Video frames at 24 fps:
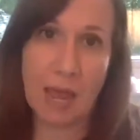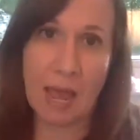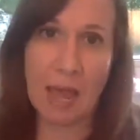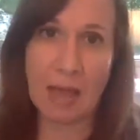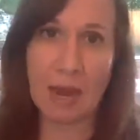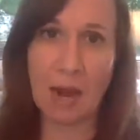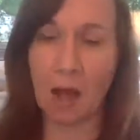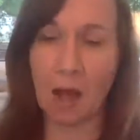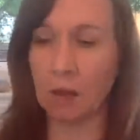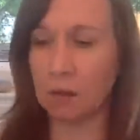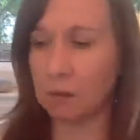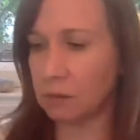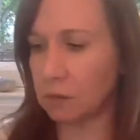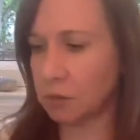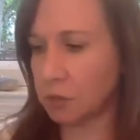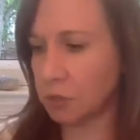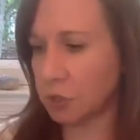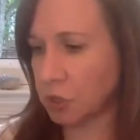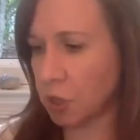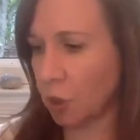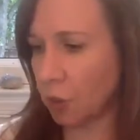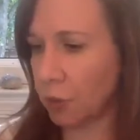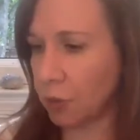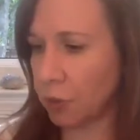and I'll
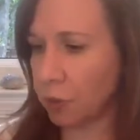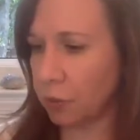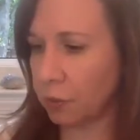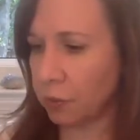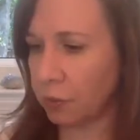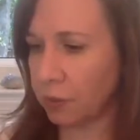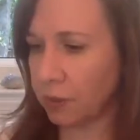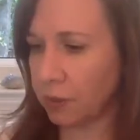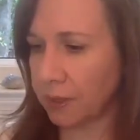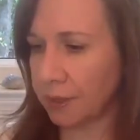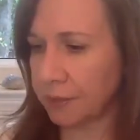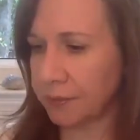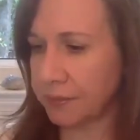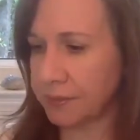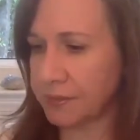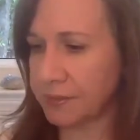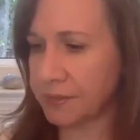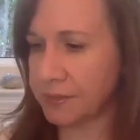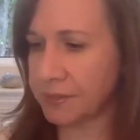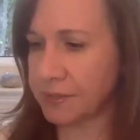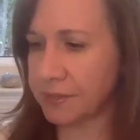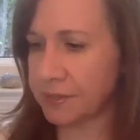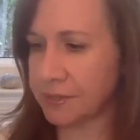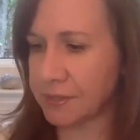show you the
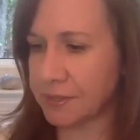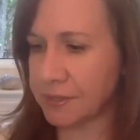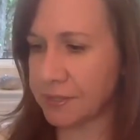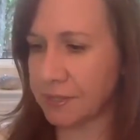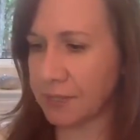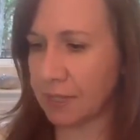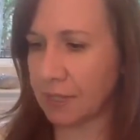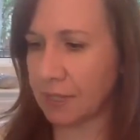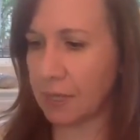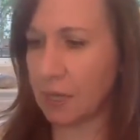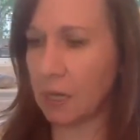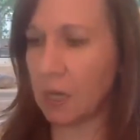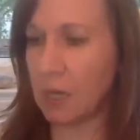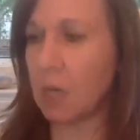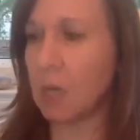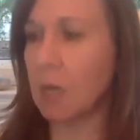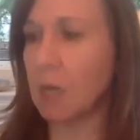consistency